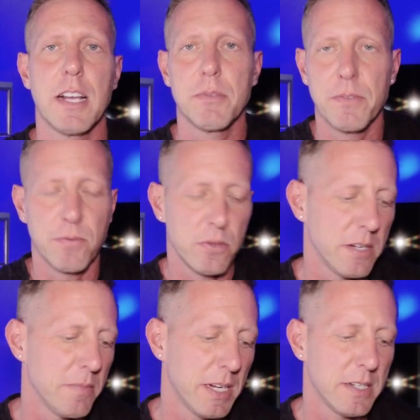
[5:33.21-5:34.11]
Last one,
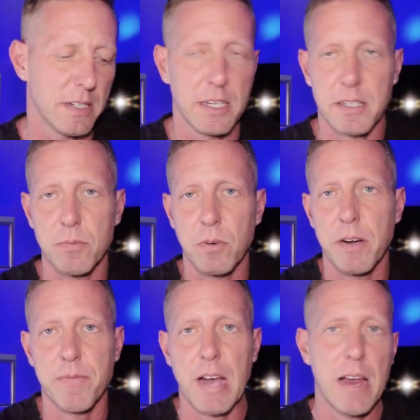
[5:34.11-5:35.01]
14 minutes, like
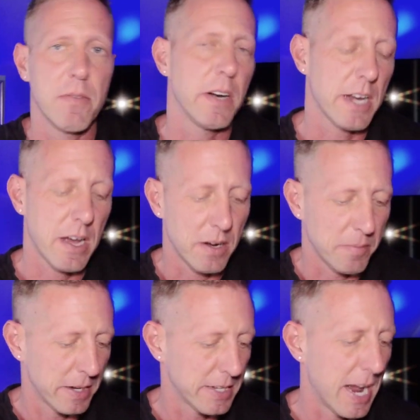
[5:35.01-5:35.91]
we're at five right now and
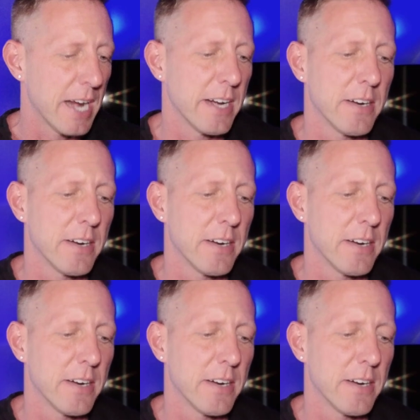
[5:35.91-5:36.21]
I'm like dying